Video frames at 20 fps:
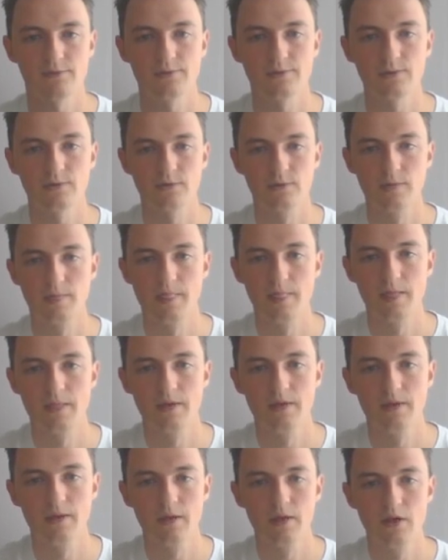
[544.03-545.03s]
fruit.
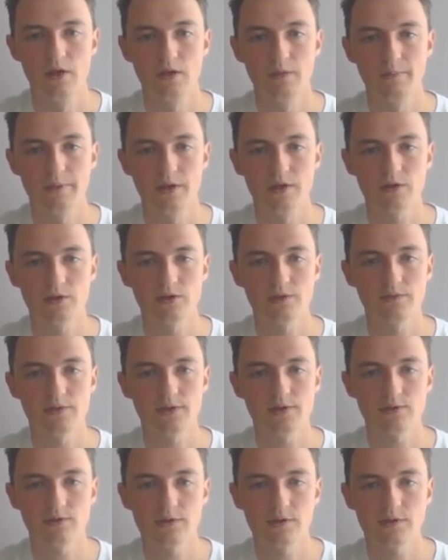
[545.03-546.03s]
Because of
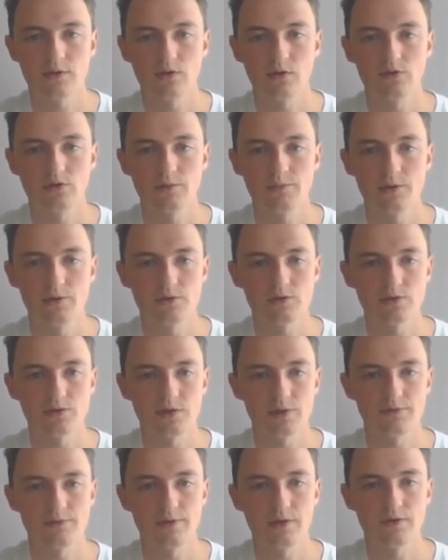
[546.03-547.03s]
this, these contributions
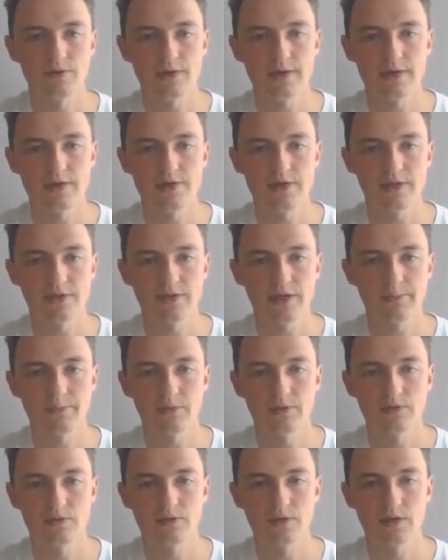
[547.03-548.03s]
have found easy
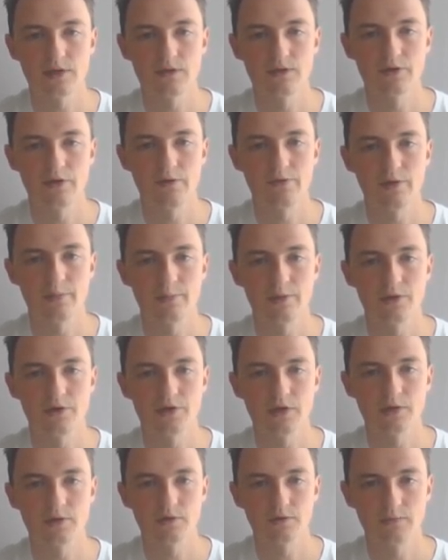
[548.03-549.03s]
acceptance in the software
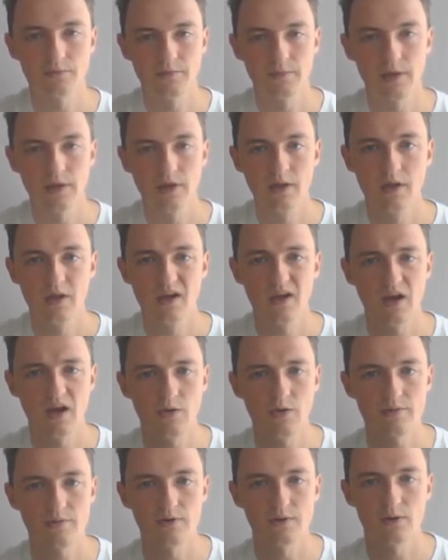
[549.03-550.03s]
projects.
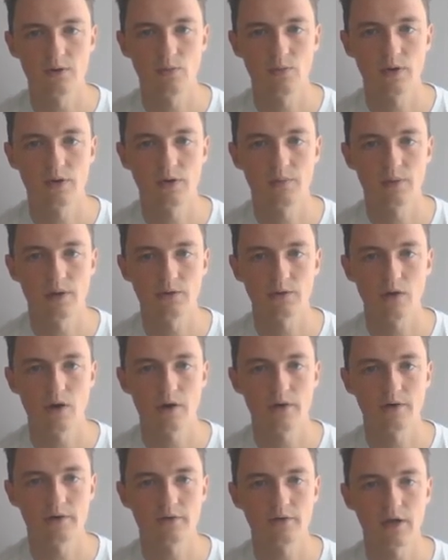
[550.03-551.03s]
However, what about
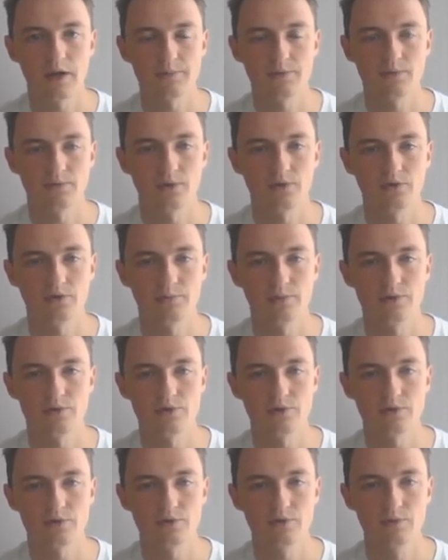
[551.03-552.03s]
other types of
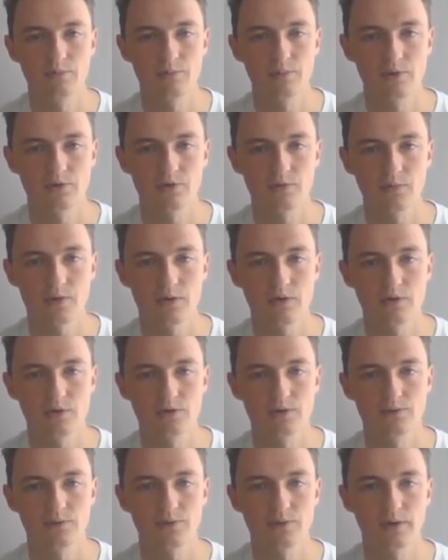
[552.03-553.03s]
contributions, possibly those
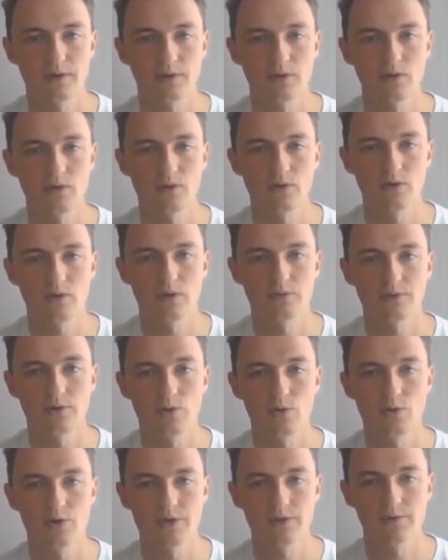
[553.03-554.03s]
of critical of the
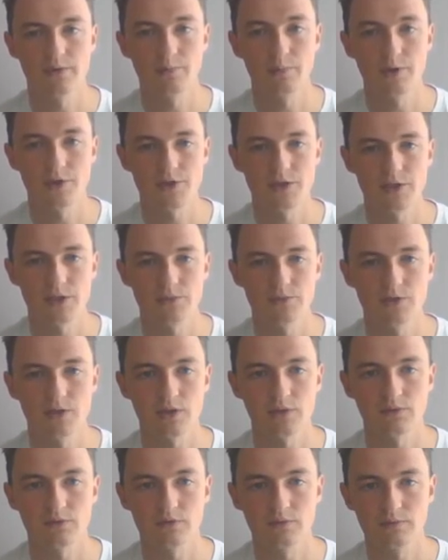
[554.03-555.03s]
course of the projects
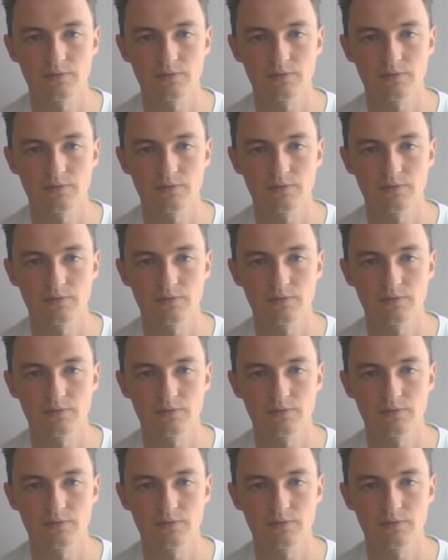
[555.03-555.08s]
themselves?